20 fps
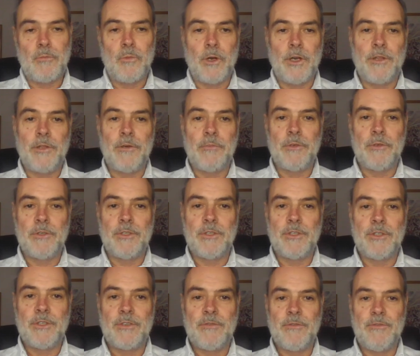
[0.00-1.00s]
One of them
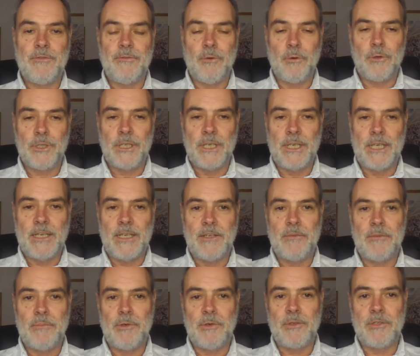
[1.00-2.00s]
was 14
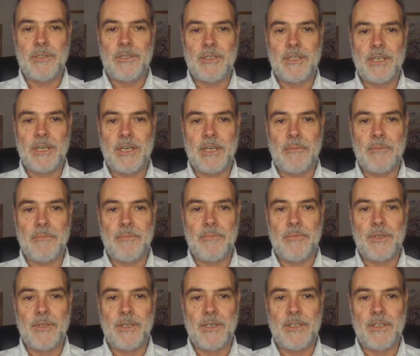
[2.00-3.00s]
at the point in time
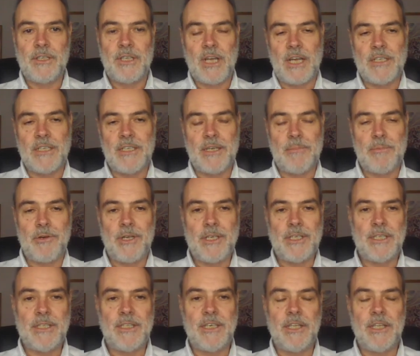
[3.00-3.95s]
that I separated.